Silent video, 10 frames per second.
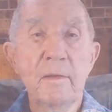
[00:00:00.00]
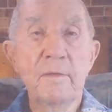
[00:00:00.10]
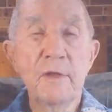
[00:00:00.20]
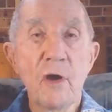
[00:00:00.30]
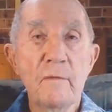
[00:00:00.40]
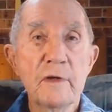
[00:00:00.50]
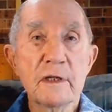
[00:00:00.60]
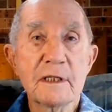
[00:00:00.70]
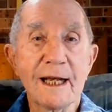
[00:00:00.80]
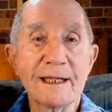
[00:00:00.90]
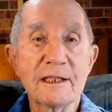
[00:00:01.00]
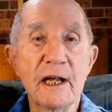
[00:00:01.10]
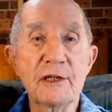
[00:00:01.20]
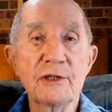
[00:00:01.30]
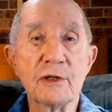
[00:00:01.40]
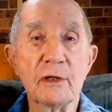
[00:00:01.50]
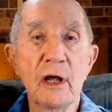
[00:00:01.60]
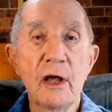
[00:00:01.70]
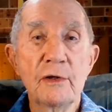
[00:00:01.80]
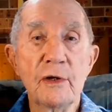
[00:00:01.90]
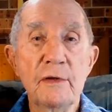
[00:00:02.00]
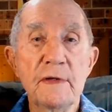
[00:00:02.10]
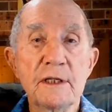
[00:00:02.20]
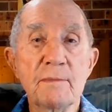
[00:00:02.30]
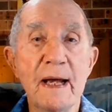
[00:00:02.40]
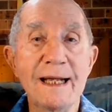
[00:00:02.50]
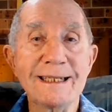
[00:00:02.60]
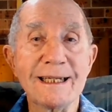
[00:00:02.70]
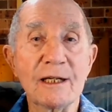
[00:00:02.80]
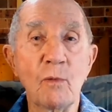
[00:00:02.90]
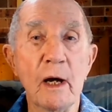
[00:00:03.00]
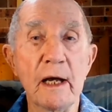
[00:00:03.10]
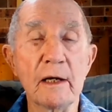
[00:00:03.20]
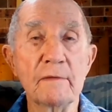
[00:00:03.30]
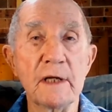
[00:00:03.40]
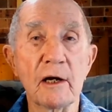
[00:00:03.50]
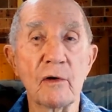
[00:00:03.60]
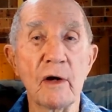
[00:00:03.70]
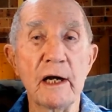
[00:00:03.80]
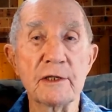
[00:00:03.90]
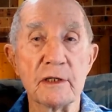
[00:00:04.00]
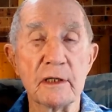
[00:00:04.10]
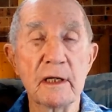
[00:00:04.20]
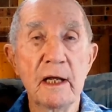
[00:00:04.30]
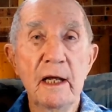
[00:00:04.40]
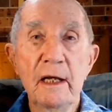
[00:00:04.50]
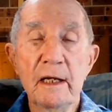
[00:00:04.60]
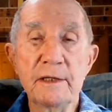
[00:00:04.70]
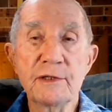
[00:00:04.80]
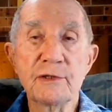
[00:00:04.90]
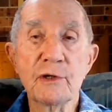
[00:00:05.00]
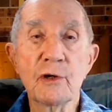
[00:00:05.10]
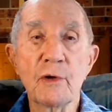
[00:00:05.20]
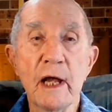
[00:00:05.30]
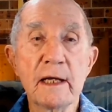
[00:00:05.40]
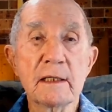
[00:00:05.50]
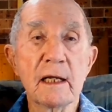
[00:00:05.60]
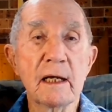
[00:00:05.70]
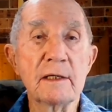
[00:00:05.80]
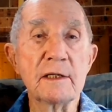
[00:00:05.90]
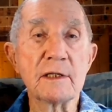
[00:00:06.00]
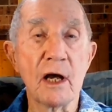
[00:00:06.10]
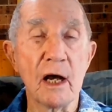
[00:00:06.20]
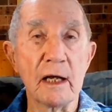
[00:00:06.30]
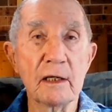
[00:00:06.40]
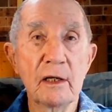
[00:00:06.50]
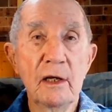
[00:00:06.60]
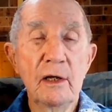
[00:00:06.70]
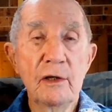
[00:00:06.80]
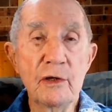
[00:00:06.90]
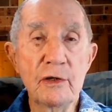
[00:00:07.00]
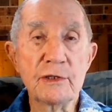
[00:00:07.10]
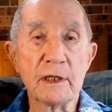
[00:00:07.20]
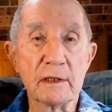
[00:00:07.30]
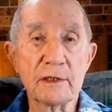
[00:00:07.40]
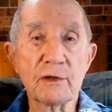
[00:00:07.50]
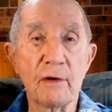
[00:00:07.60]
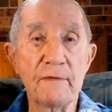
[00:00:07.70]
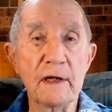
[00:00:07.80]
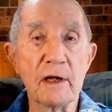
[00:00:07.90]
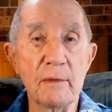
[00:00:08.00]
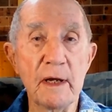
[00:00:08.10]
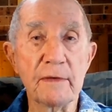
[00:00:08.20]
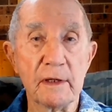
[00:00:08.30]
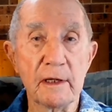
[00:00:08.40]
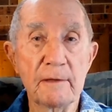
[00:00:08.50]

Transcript: The obvious extension to this basic way of decoration is to create a design using the sgraffito method.